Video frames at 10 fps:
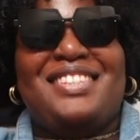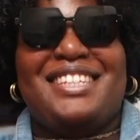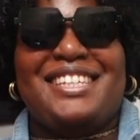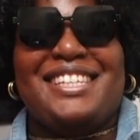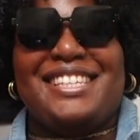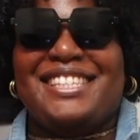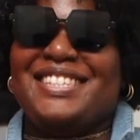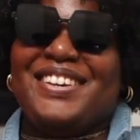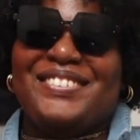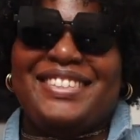this.
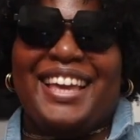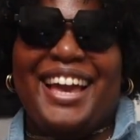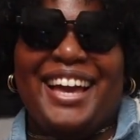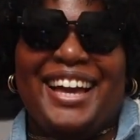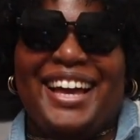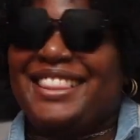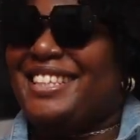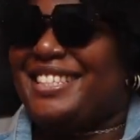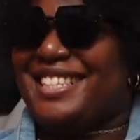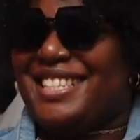So yeah,
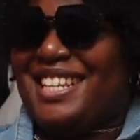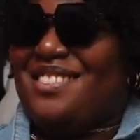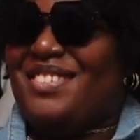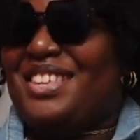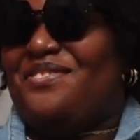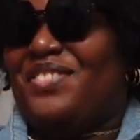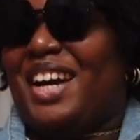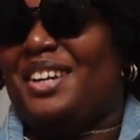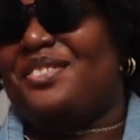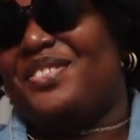this is gonna be the
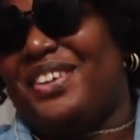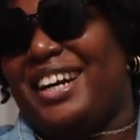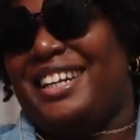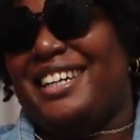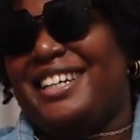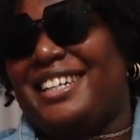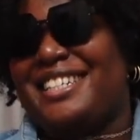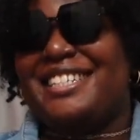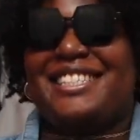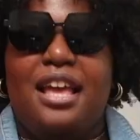final
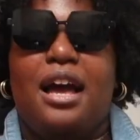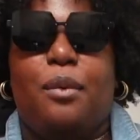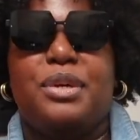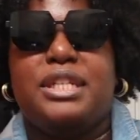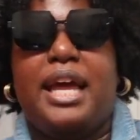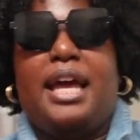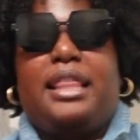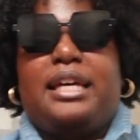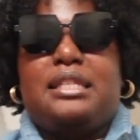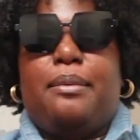product. I wish I had
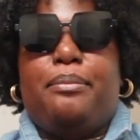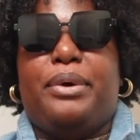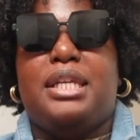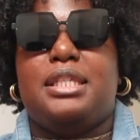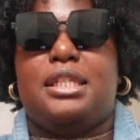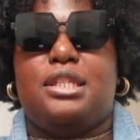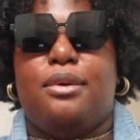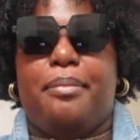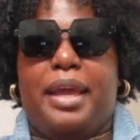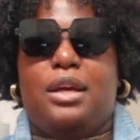like some bracelets
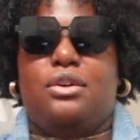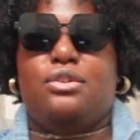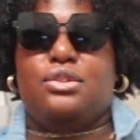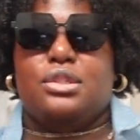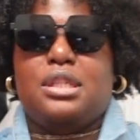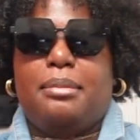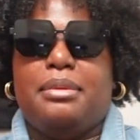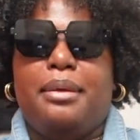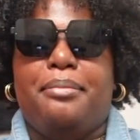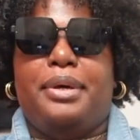or bangles or
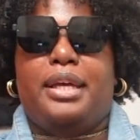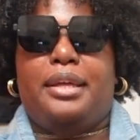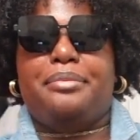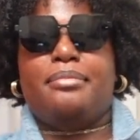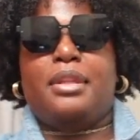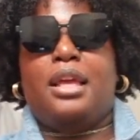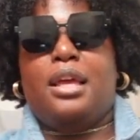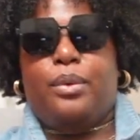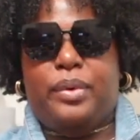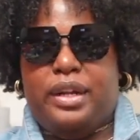something, but
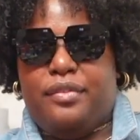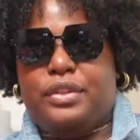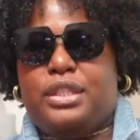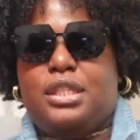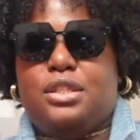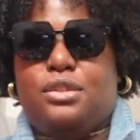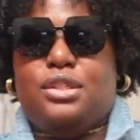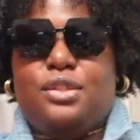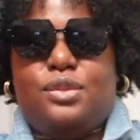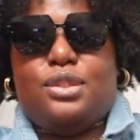whatever, this will
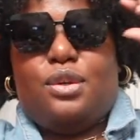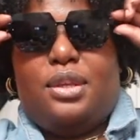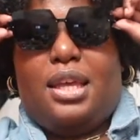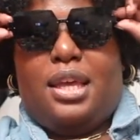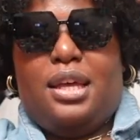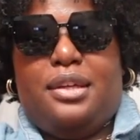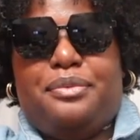do. So yeah,